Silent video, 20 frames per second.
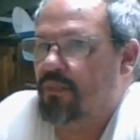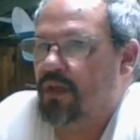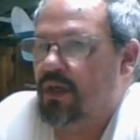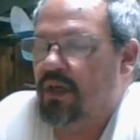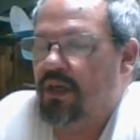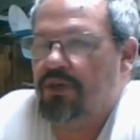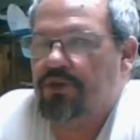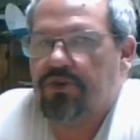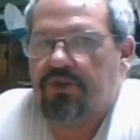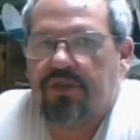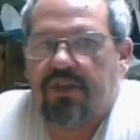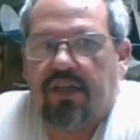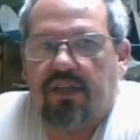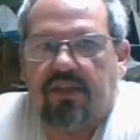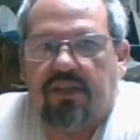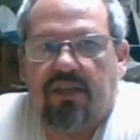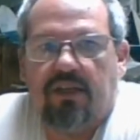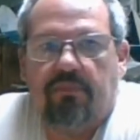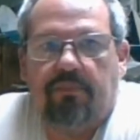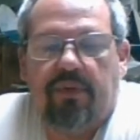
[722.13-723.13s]
Interesting
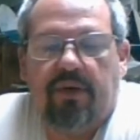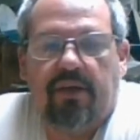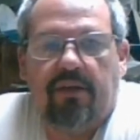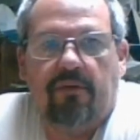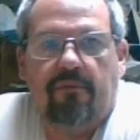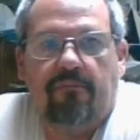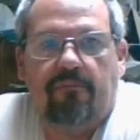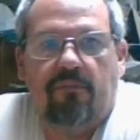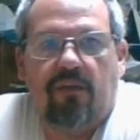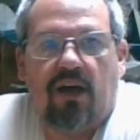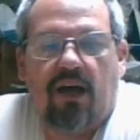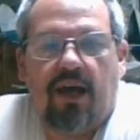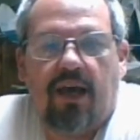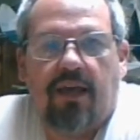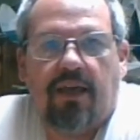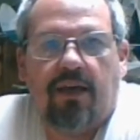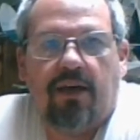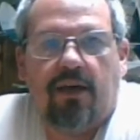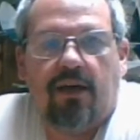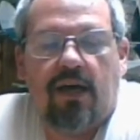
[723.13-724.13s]
tidbit.
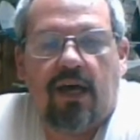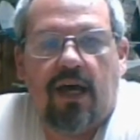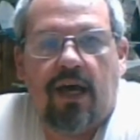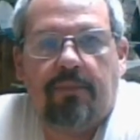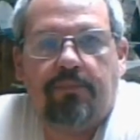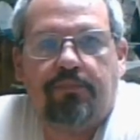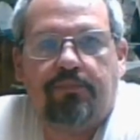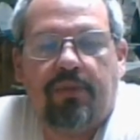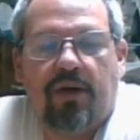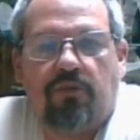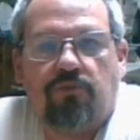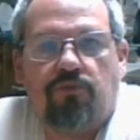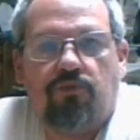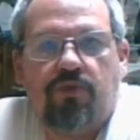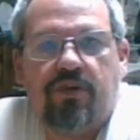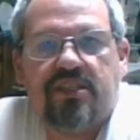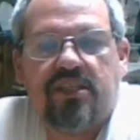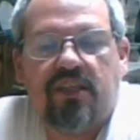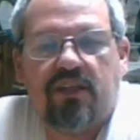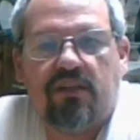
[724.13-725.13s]
I
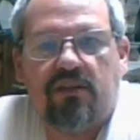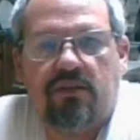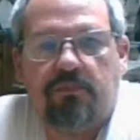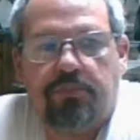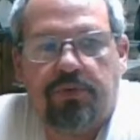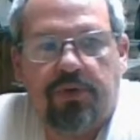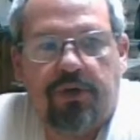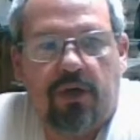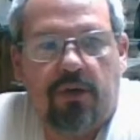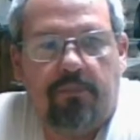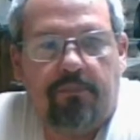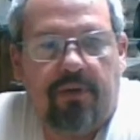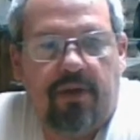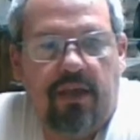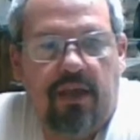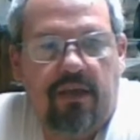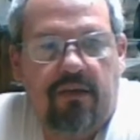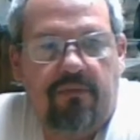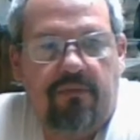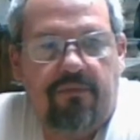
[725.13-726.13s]
recently put up
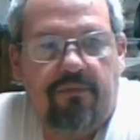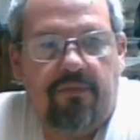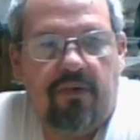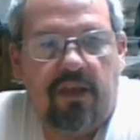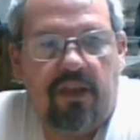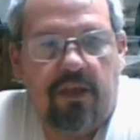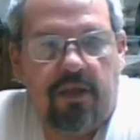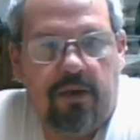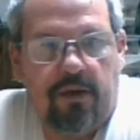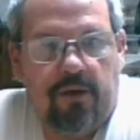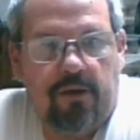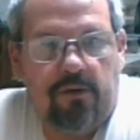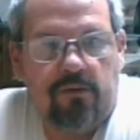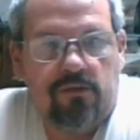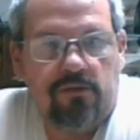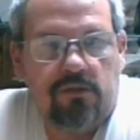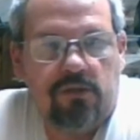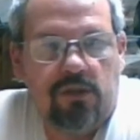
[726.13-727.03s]
a video